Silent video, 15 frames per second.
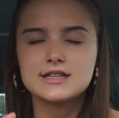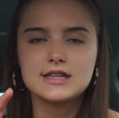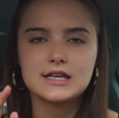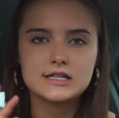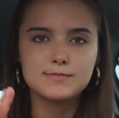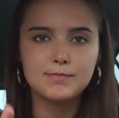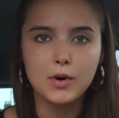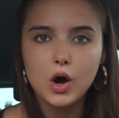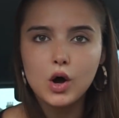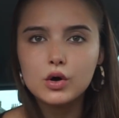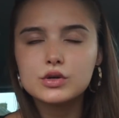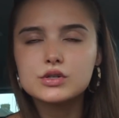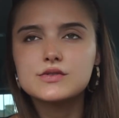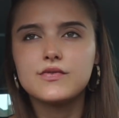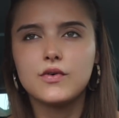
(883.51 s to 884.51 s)
this
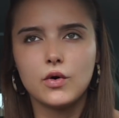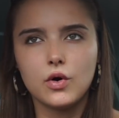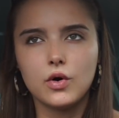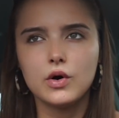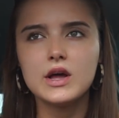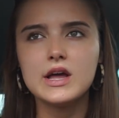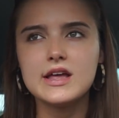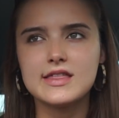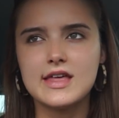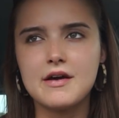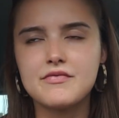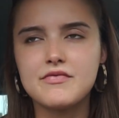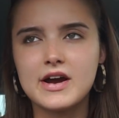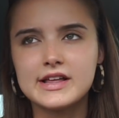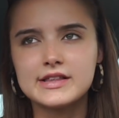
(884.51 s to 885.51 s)
box for their
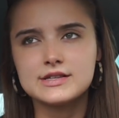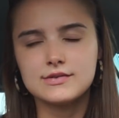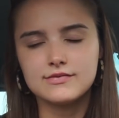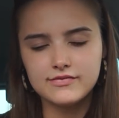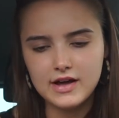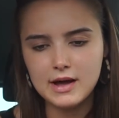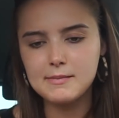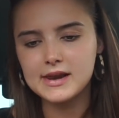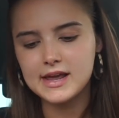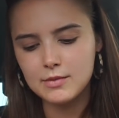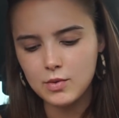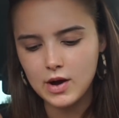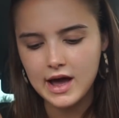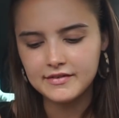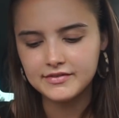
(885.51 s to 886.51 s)
friends and family
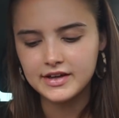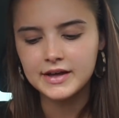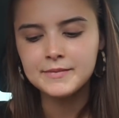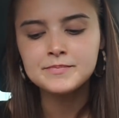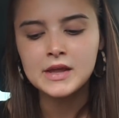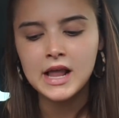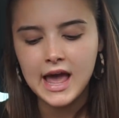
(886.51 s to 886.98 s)
and whatever.